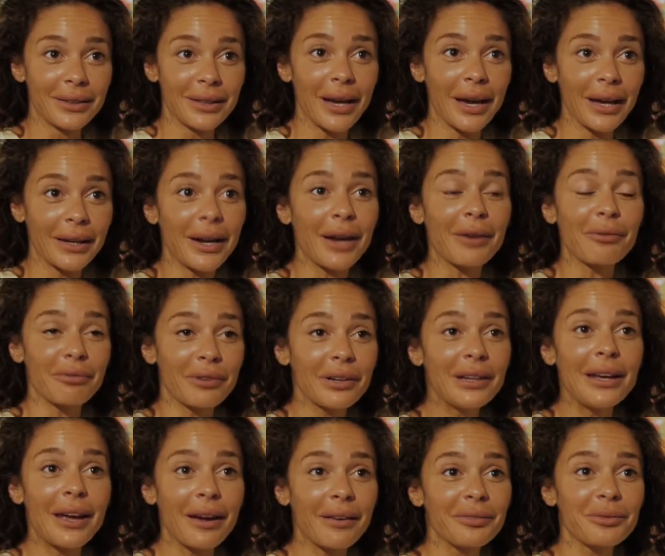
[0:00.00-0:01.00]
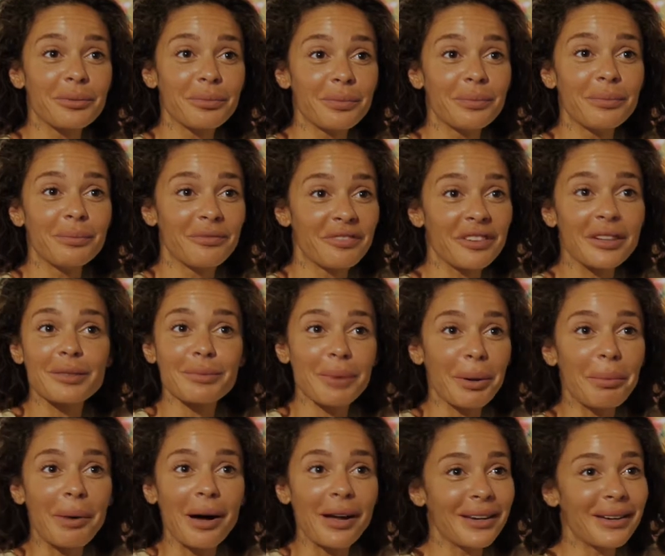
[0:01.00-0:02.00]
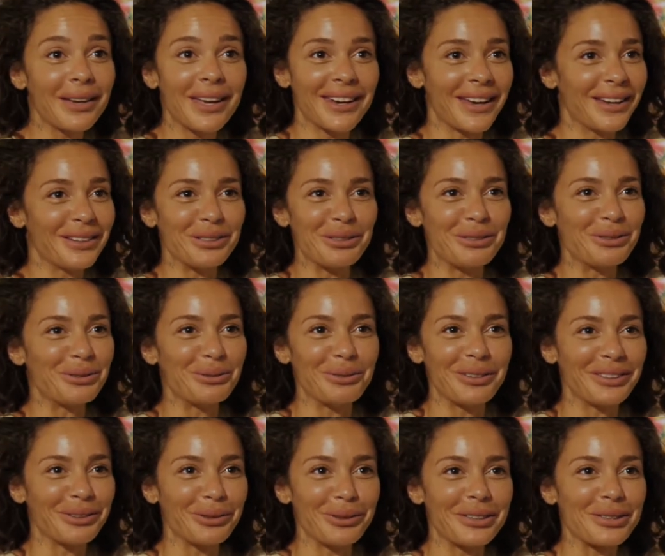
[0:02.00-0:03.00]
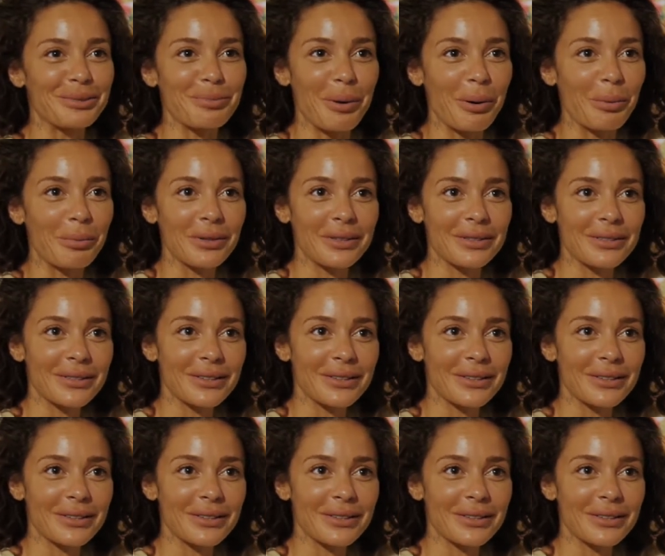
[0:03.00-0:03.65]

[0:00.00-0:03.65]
Yeah, and I really have to fix my body, and I don't do it on this moment.